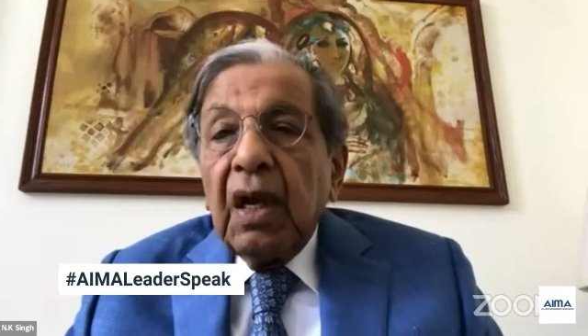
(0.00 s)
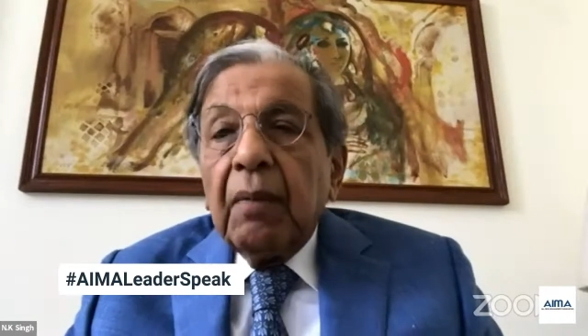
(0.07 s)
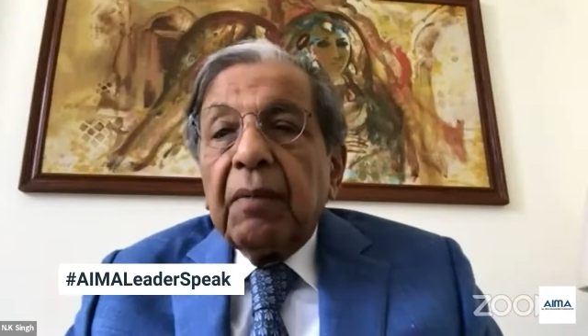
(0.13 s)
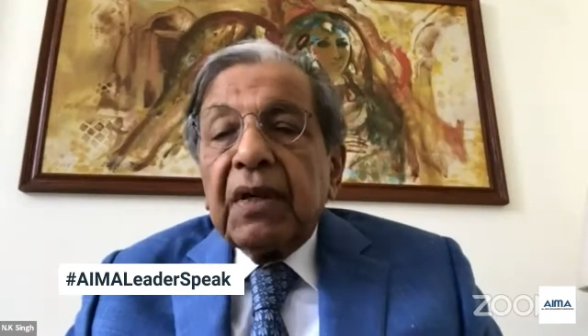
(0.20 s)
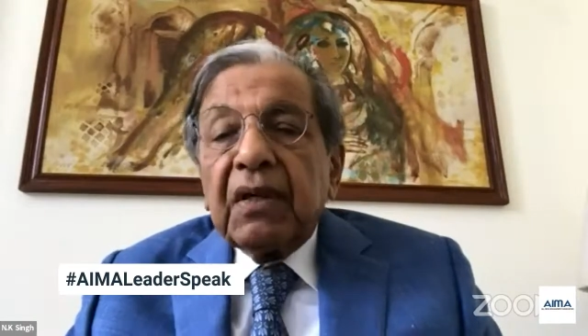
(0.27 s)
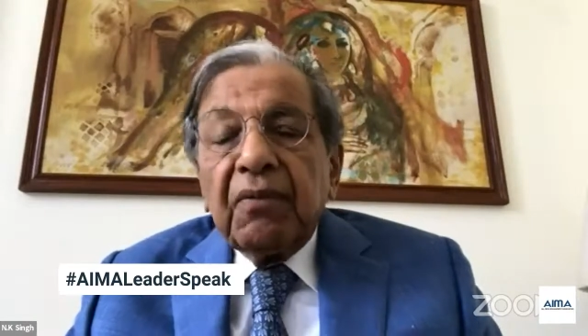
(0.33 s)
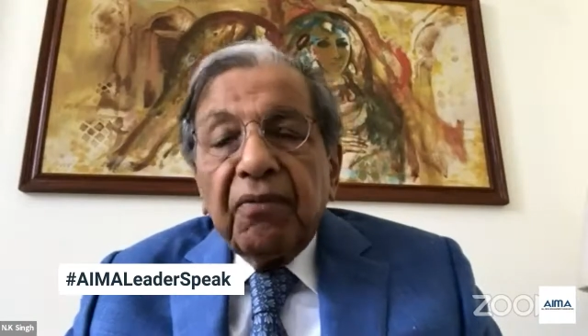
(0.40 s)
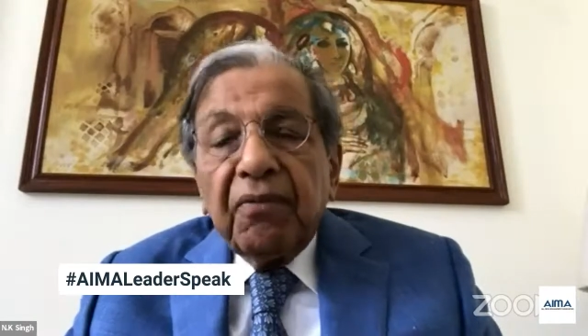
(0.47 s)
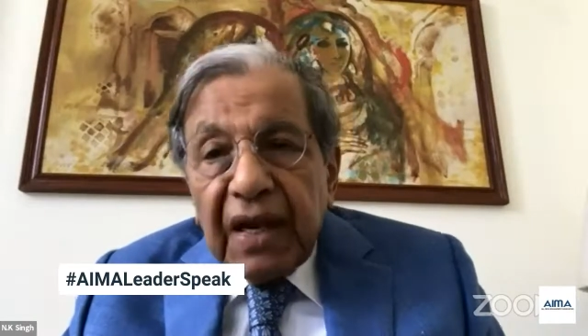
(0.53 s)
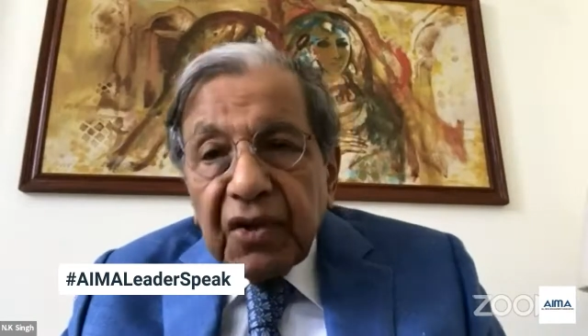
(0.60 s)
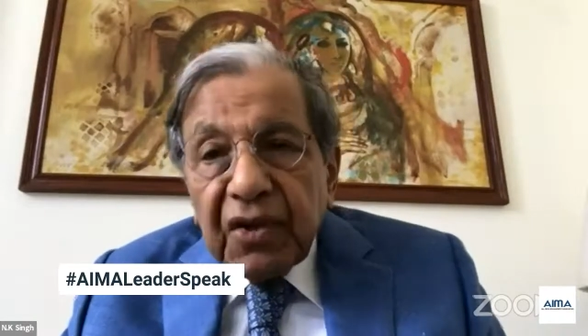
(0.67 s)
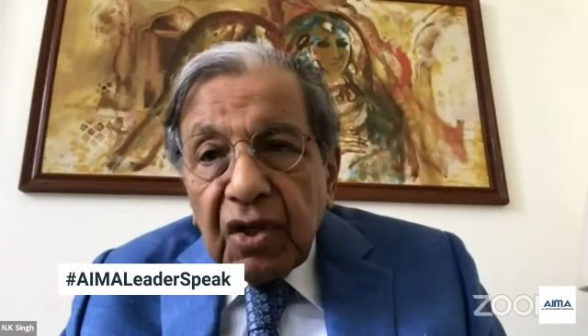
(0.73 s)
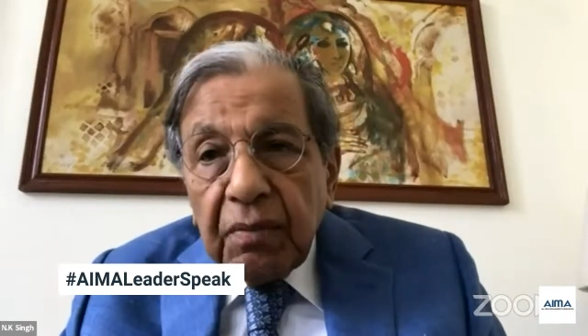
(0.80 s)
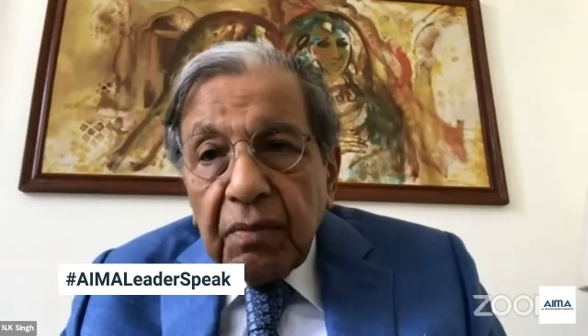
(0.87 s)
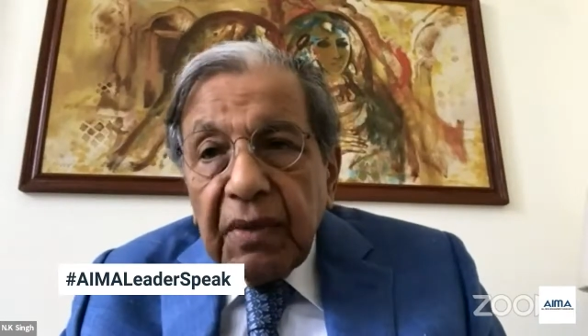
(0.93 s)
But the
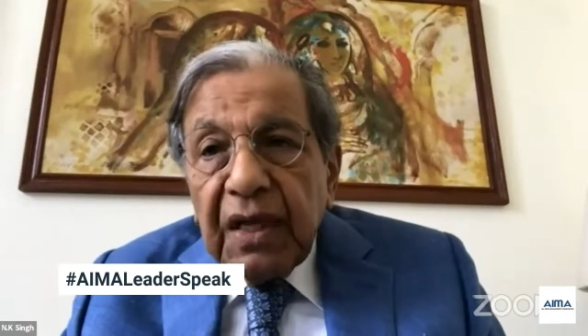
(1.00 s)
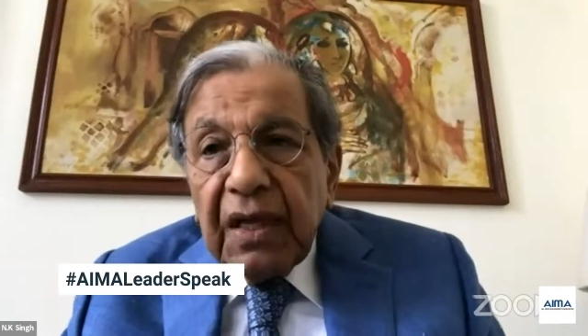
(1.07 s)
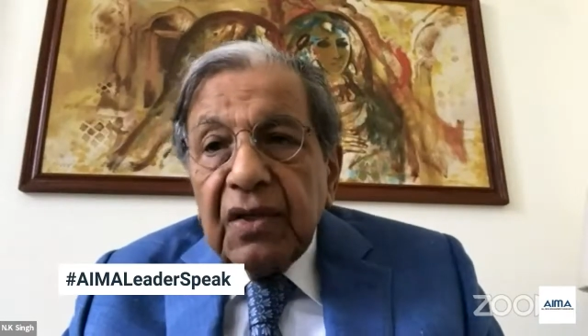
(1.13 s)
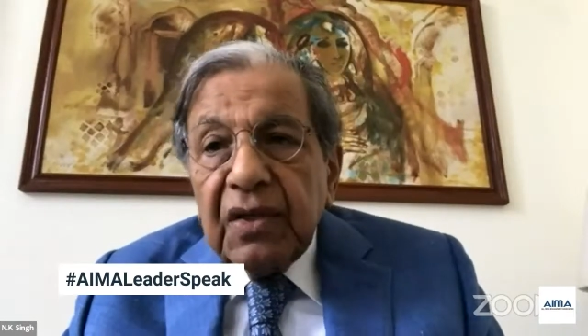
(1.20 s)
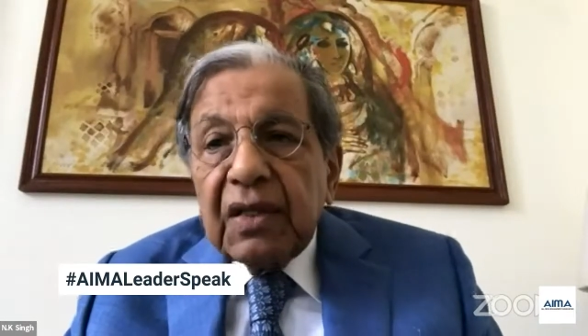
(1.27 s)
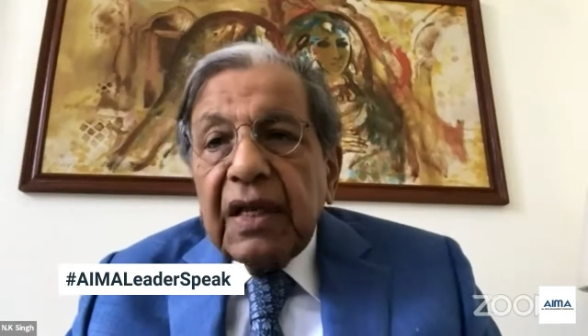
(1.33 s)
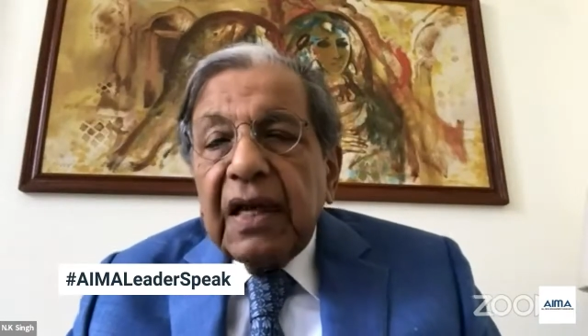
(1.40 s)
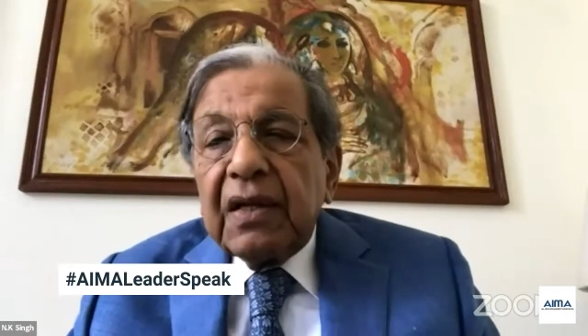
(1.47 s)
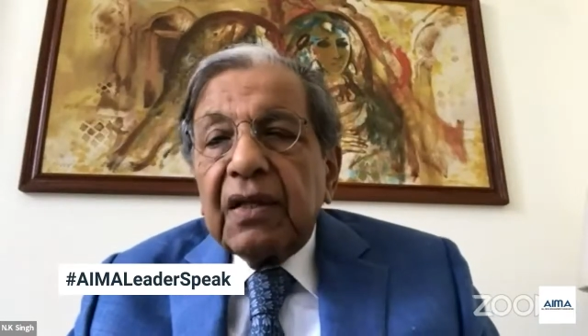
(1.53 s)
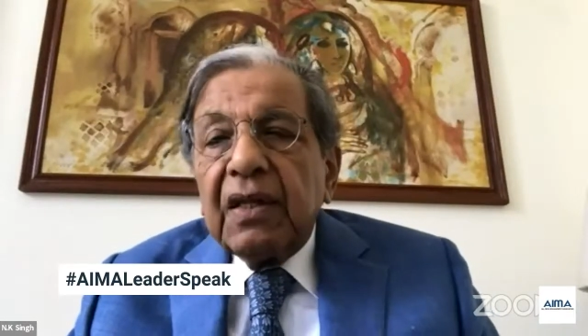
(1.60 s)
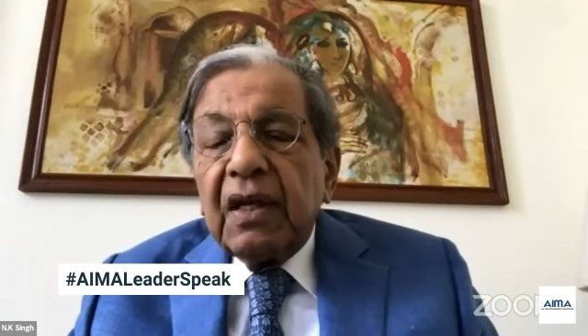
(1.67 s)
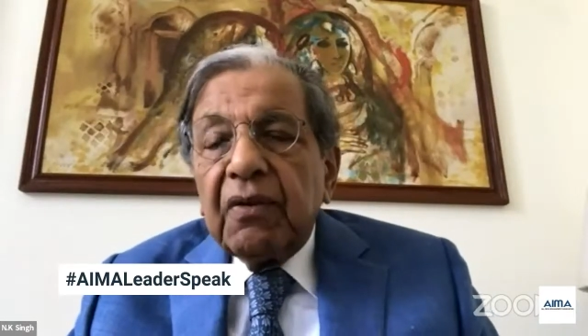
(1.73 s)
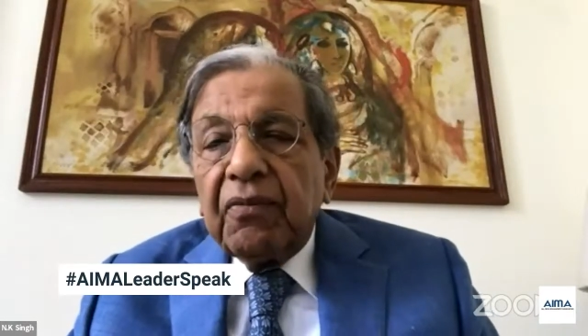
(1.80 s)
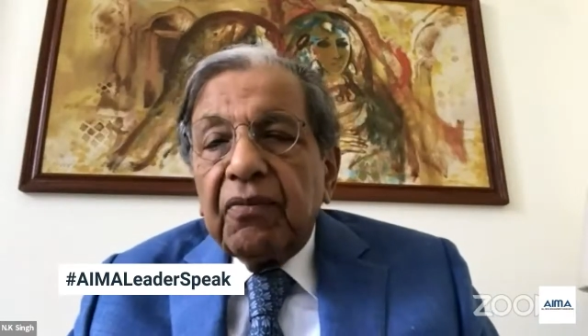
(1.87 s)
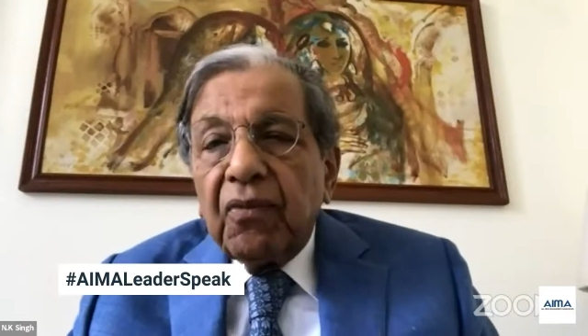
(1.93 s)
fact remains that,
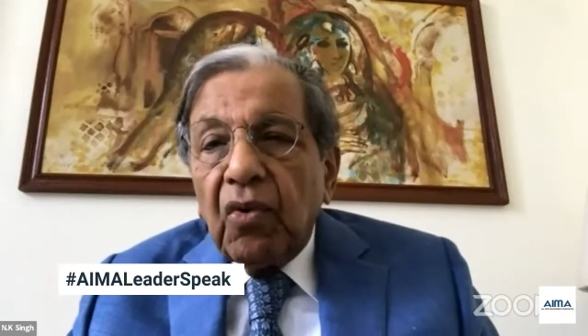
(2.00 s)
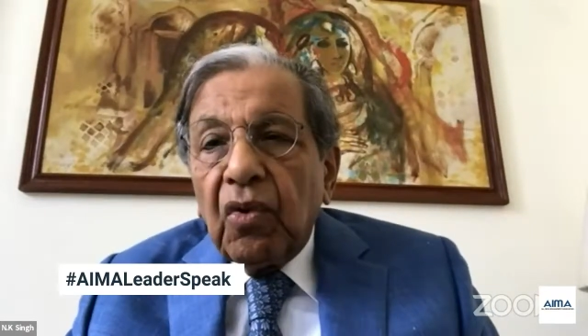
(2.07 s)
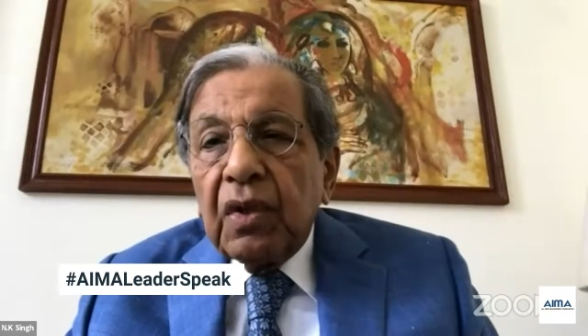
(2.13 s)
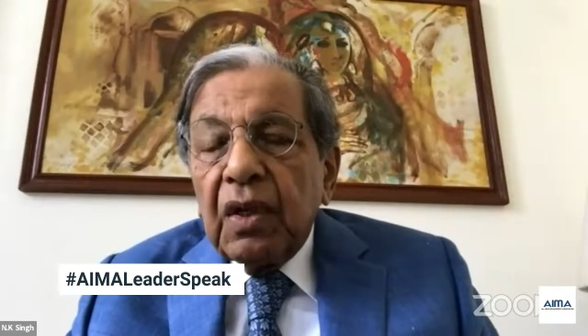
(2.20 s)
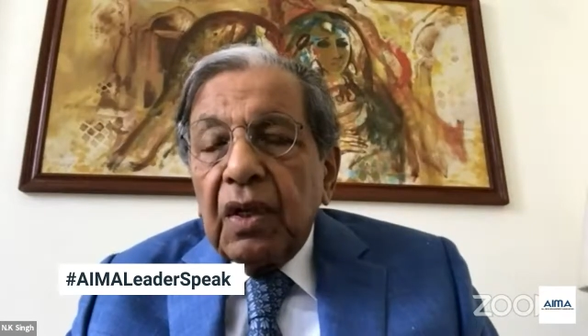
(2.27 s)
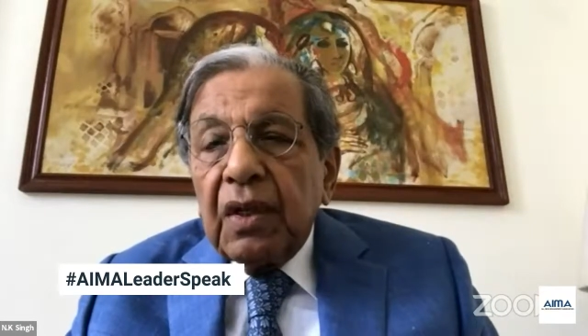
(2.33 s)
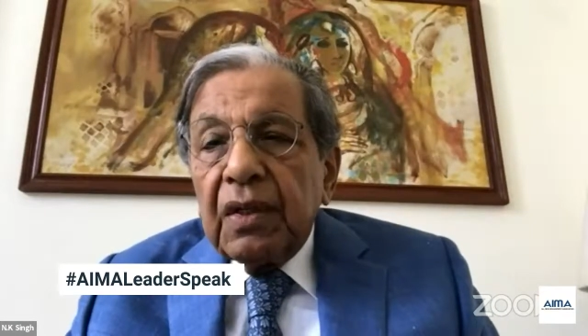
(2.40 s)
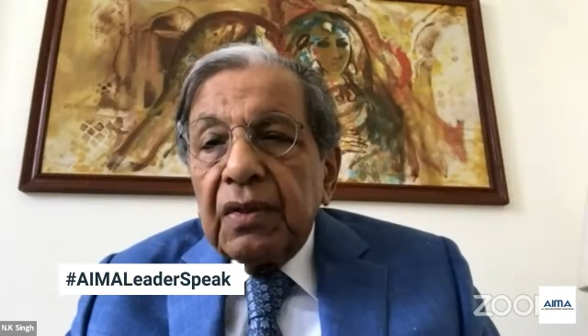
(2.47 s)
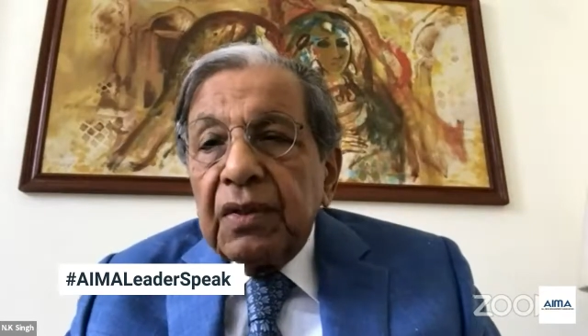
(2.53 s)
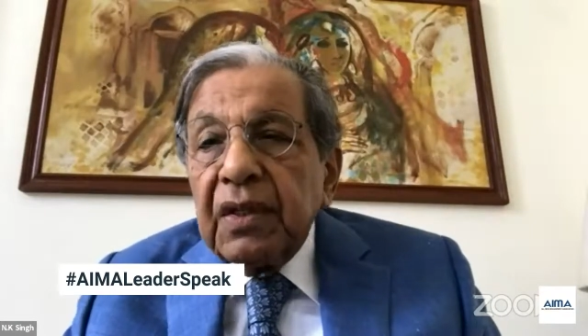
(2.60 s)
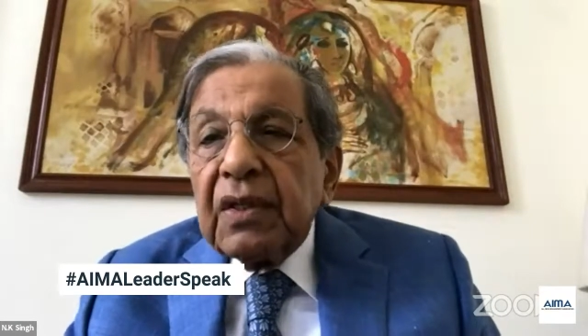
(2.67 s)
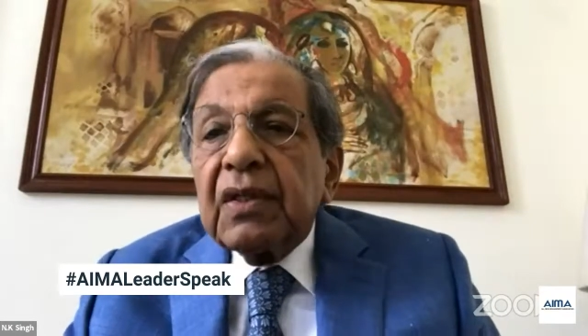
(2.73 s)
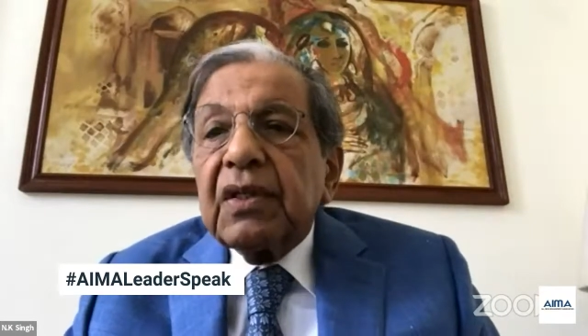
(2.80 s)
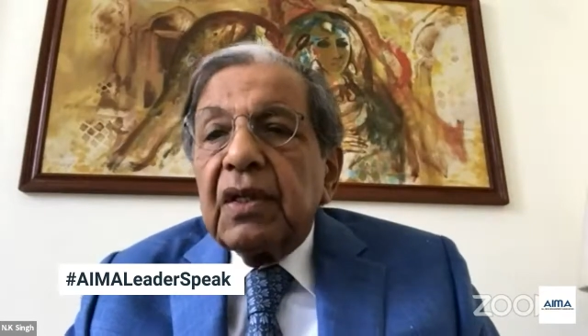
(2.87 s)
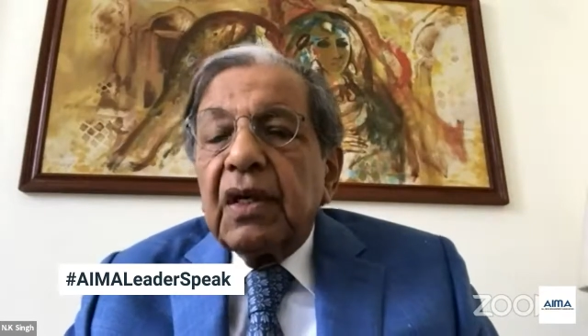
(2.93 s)
therefore,
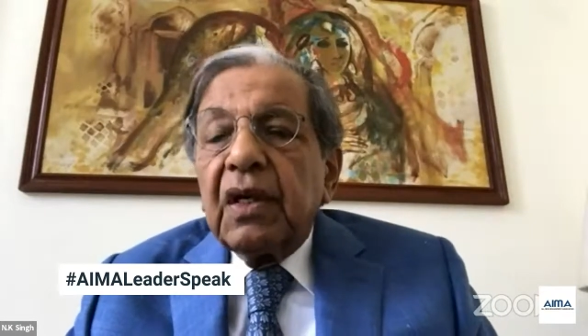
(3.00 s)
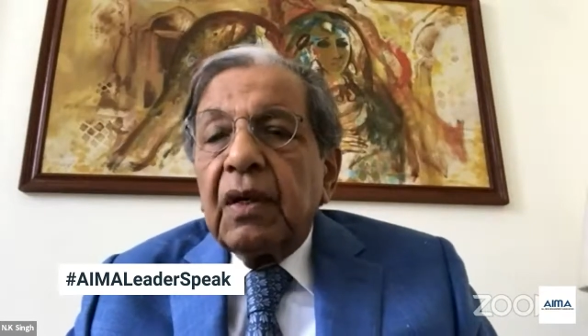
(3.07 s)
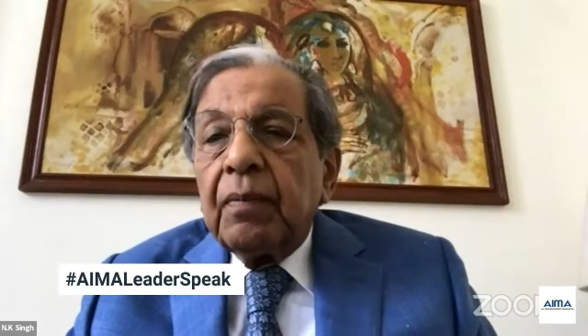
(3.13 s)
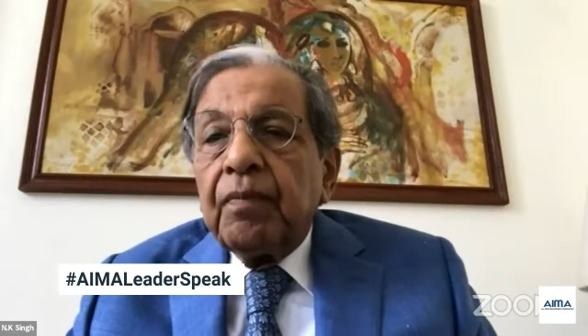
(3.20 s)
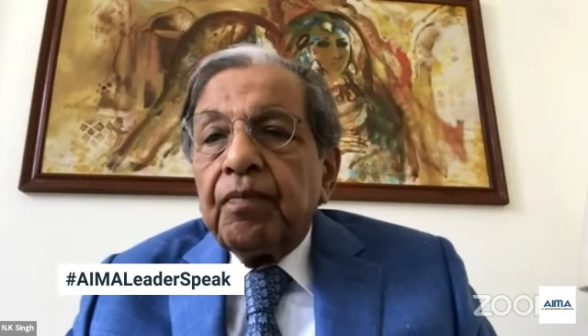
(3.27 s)
this year,